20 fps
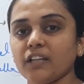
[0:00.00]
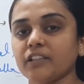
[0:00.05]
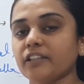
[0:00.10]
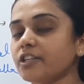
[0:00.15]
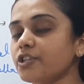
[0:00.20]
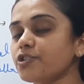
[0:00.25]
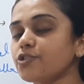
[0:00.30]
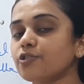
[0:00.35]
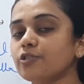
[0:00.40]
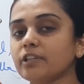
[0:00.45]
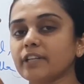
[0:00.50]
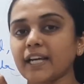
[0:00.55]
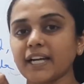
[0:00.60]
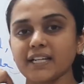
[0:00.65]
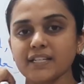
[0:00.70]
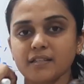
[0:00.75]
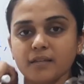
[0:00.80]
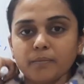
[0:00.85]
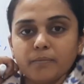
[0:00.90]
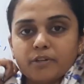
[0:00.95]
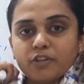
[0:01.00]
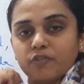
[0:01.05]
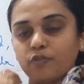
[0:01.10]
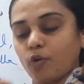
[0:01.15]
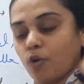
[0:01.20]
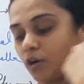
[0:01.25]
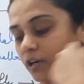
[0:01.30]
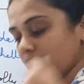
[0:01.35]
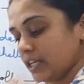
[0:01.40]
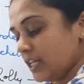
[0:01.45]
They should get some
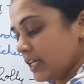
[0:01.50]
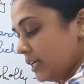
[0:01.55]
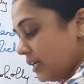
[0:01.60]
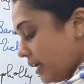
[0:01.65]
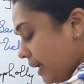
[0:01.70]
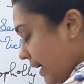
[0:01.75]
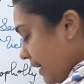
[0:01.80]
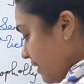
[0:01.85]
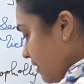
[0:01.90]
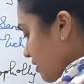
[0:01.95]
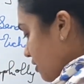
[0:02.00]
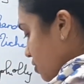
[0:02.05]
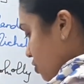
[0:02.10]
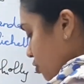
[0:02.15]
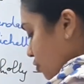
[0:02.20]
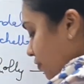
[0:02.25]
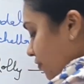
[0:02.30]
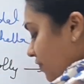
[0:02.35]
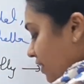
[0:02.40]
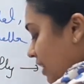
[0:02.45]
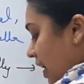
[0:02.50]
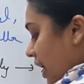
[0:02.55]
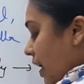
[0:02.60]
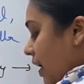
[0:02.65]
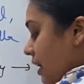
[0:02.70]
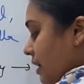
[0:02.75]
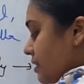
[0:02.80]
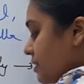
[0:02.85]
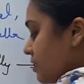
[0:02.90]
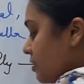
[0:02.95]
reward, right? So
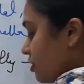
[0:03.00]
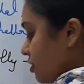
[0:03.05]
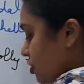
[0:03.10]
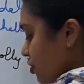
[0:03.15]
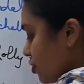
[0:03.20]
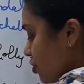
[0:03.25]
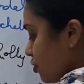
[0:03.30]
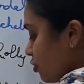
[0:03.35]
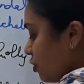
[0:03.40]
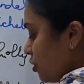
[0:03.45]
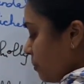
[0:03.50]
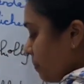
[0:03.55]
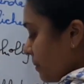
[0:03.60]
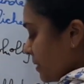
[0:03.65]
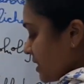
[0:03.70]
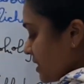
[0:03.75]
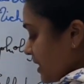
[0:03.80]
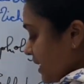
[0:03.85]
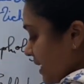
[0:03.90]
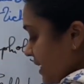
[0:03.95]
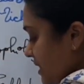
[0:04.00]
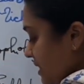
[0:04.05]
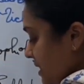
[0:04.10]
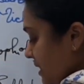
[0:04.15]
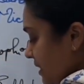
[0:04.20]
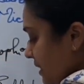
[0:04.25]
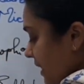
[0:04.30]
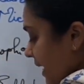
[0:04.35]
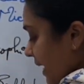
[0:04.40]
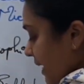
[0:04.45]
flowers should possess
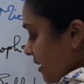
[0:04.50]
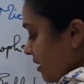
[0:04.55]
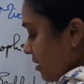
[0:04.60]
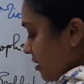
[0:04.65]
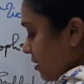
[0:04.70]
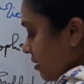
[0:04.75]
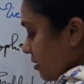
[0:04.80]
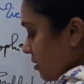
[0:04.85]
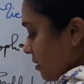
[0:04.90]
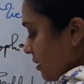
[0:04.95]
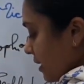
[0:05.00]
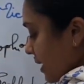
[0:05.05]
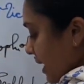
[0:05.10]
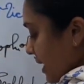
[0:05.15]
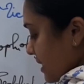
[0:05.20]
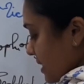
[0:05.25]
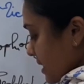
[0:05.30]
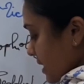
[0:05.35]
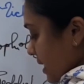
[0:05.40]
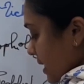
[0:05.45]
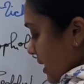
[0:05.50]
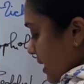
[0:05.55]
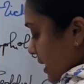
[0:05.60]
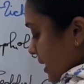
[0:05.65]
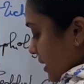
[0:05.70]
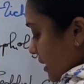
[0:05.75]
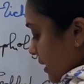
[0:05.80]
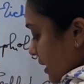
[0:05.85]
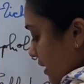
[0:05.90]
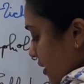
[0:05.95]
nectar glands.
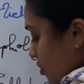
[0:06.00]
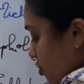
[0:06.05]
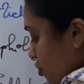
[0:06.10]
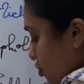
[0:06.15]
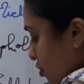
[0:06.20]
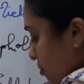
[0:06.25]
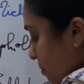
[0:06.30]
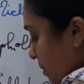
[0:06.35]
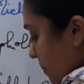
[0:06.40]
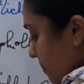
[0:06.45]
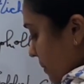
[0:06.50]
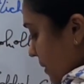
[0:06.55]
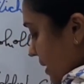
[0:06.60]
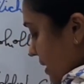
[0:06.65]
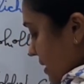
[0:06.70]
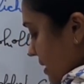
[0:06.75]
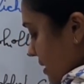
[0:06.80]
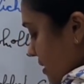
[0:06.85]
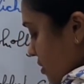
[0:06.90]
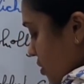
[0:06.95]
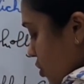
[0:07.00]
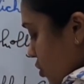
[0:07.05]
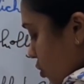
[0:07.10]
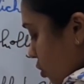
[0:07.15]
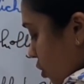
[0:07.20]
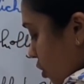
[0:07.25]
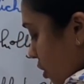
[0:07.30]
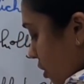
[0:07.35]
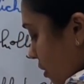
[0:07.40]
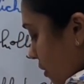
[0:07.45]
There should be presence
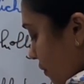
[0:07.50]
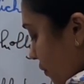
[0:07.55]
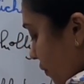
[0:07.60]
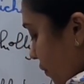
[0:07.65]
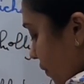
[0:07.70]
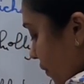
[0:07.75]
of